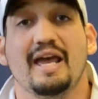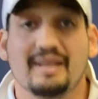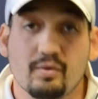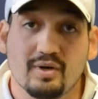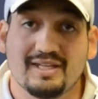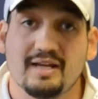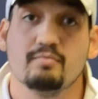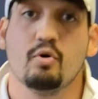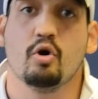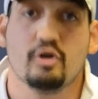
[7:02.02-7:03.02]
and they want to take
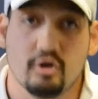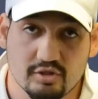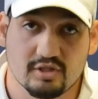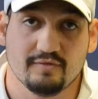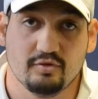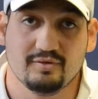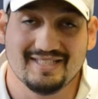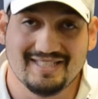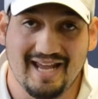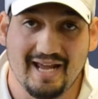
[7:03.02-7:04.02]
more notice of you
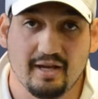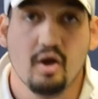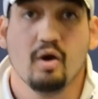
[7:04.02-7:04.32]
today.